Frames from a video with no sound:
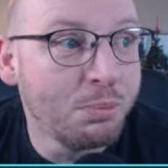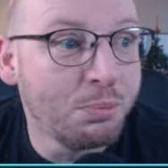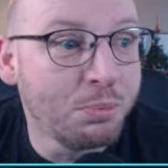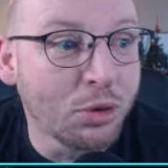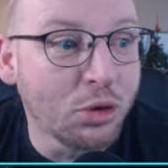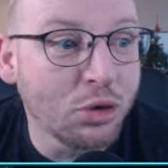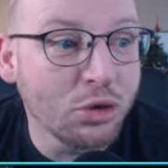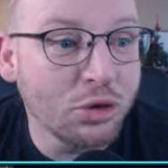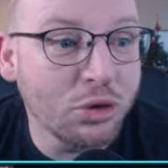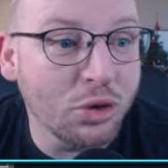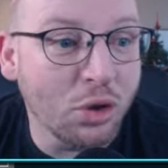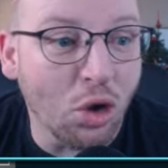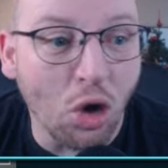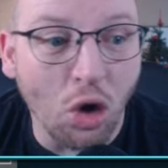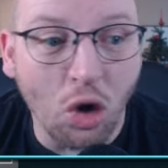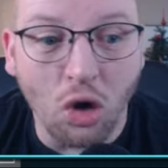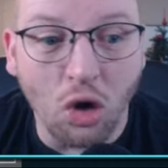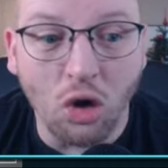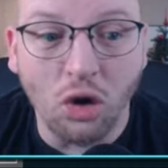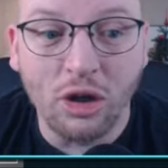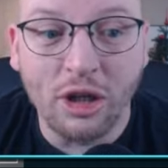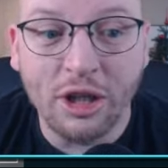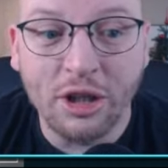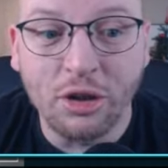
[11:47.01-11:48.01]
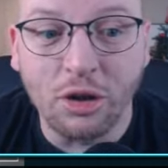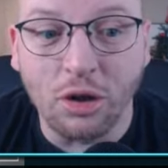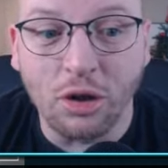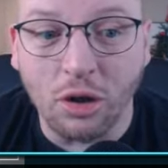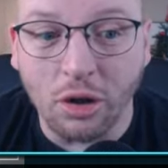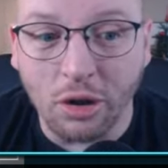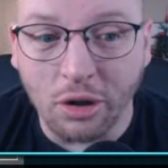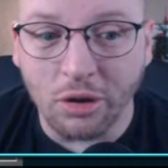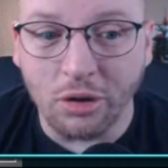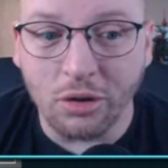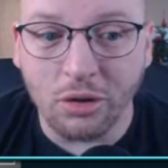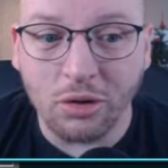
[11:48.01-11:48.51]
But all in
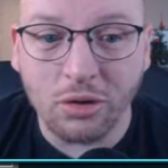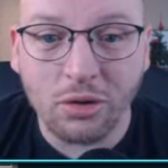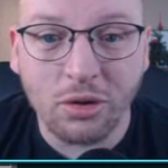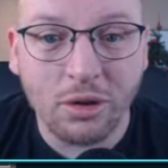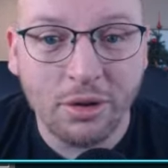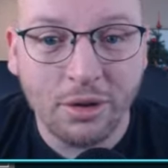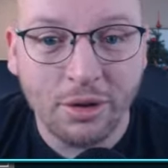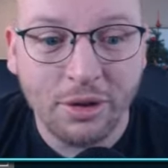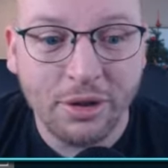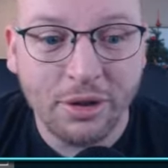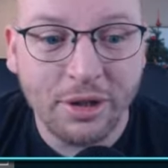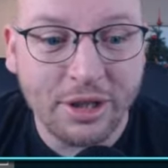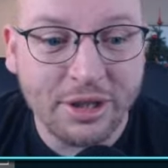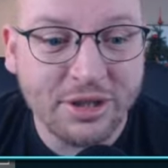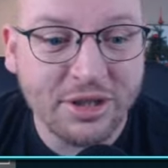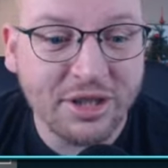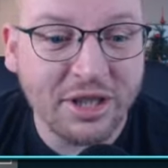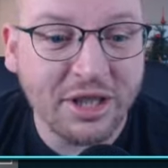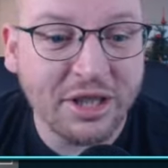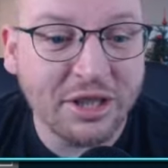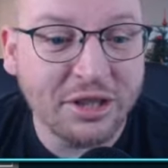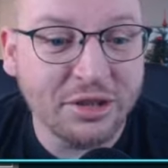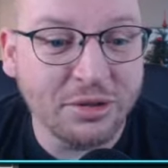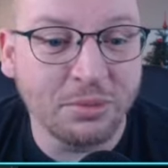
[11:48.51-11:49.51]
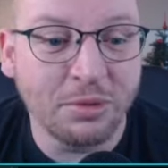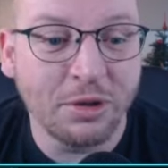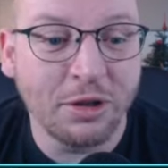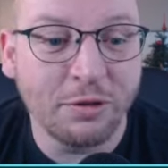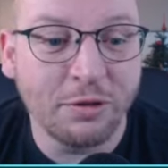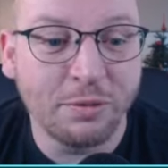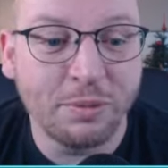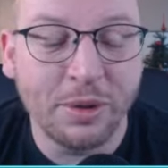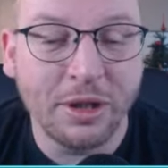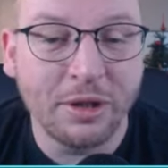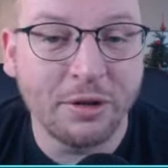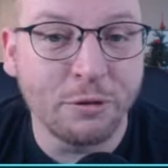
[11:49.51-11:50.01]
all, this season
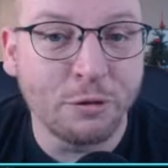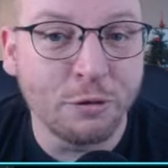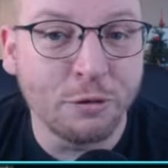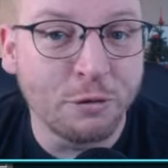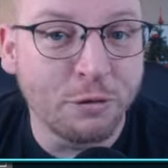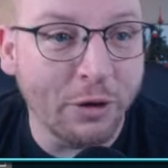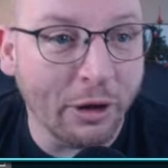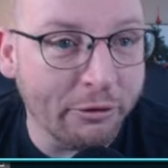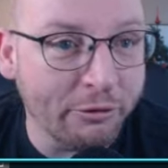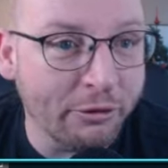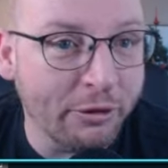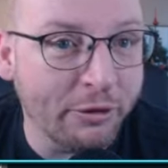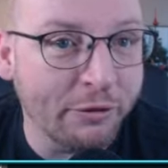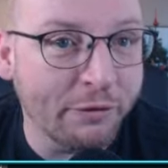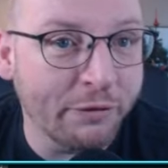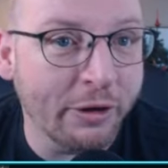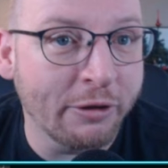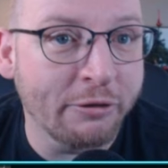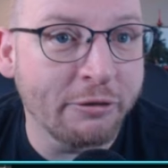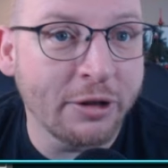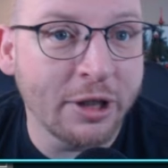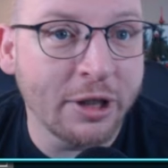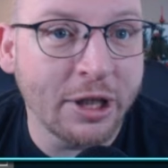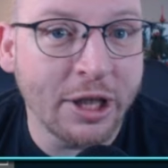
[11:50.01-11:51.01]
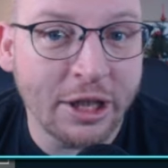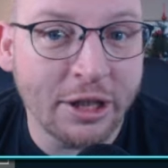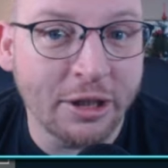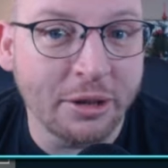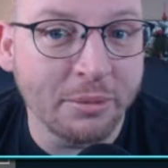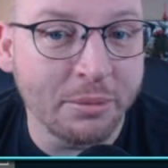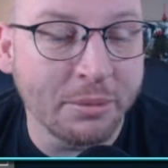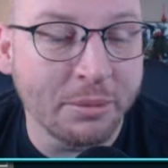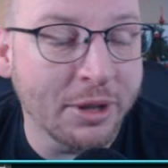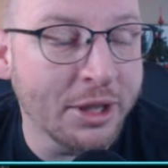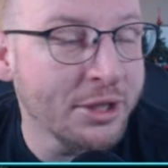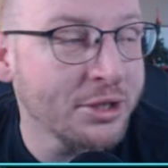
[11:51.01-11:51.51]
we've been very, very hit
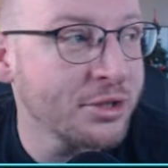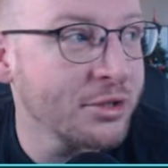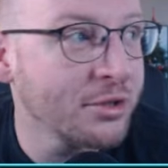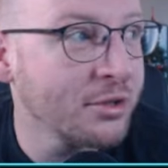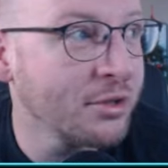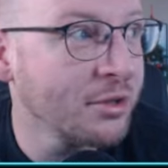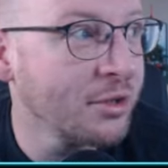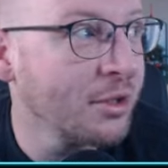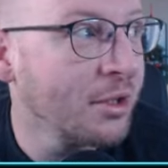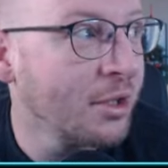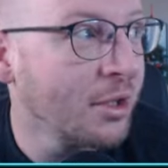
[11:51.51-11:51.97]
and miss.